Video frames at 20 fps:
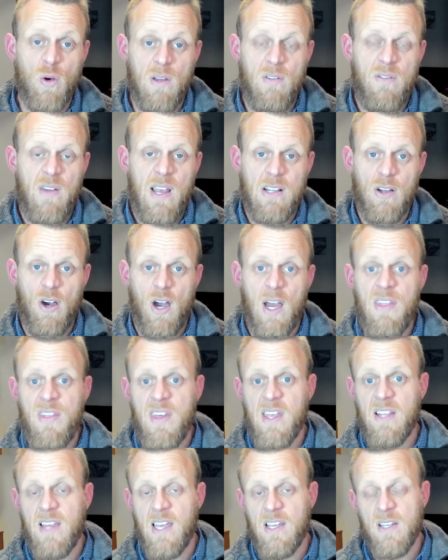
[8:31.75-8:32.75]
In fact, I
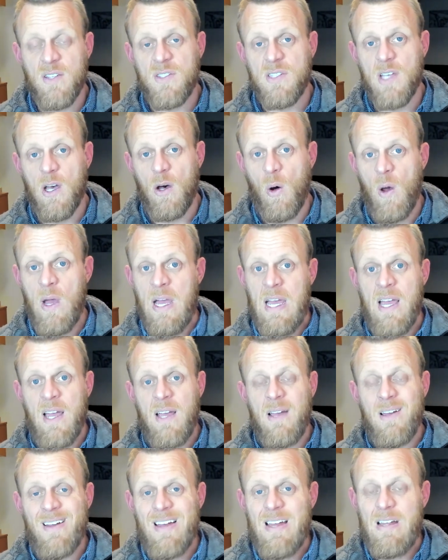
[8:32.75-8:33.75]
think they could sell
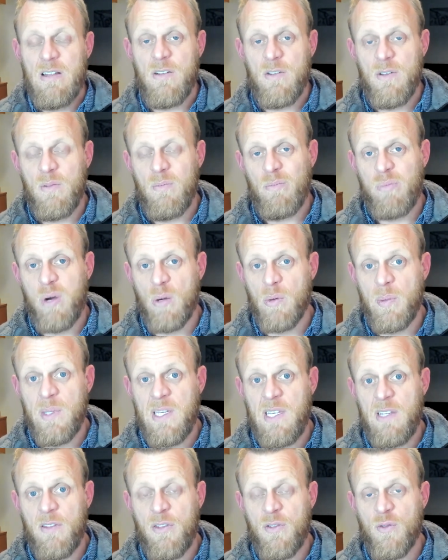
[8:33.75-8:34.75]

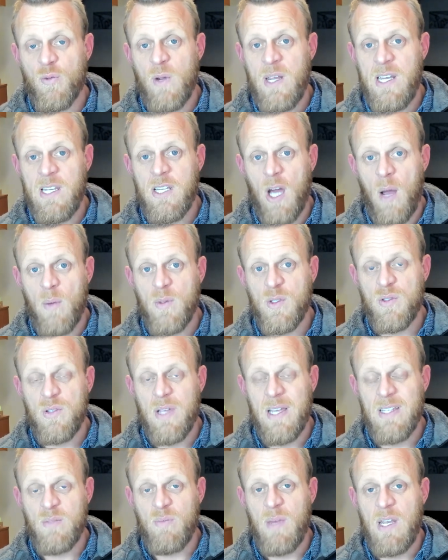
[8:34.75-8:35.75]
probably three times
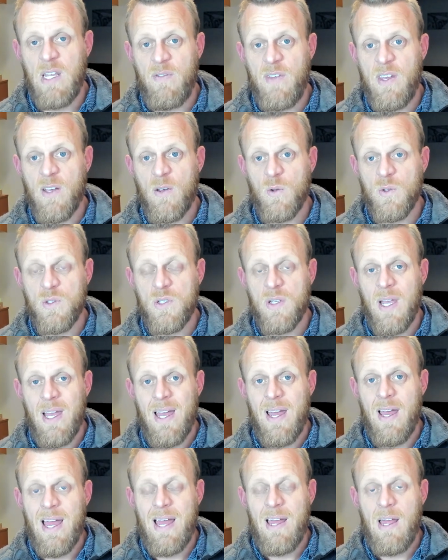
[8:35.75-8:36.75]
as many vehicles
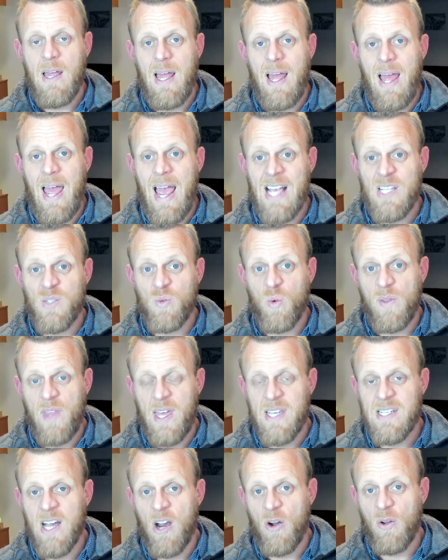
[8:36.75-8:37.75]
as what they
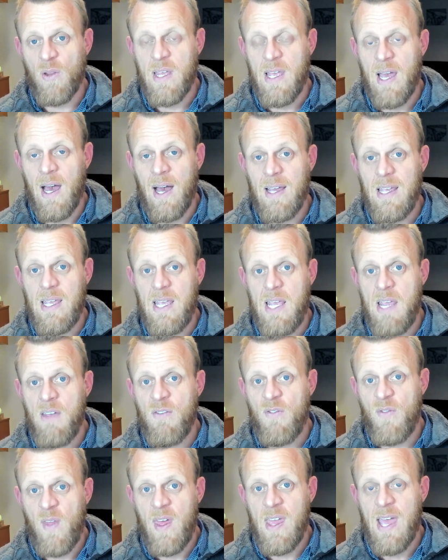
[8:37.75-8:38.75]
currently are
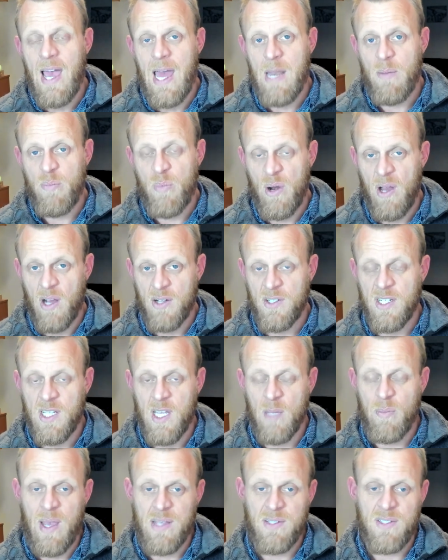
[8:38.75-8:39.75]
if they had production
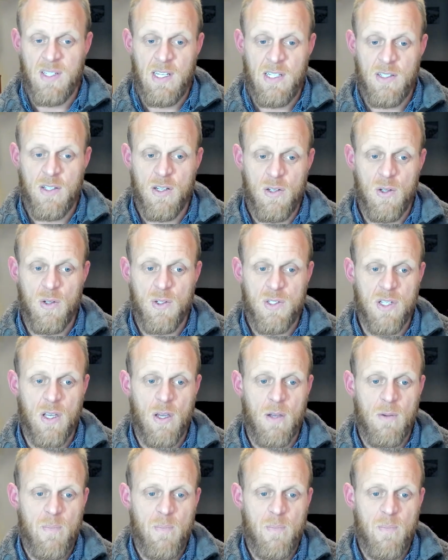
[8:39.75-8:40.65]
capacity to do so.